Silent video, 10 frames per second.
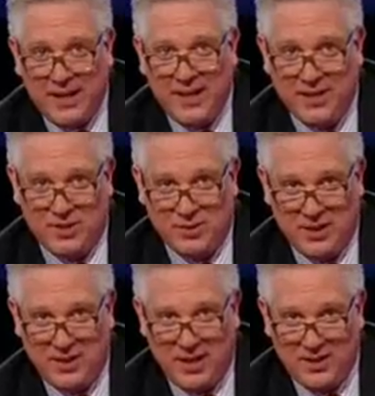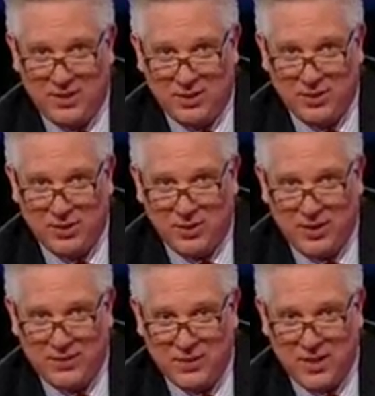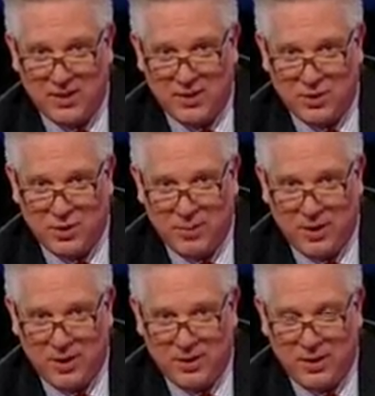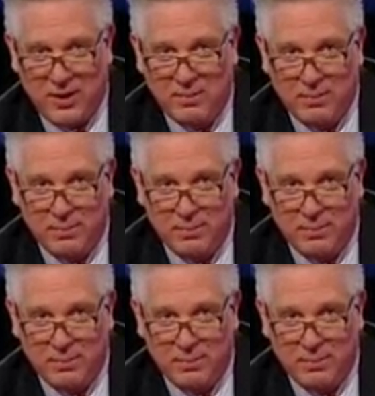History, the untold story of Senator Joe McCarthy.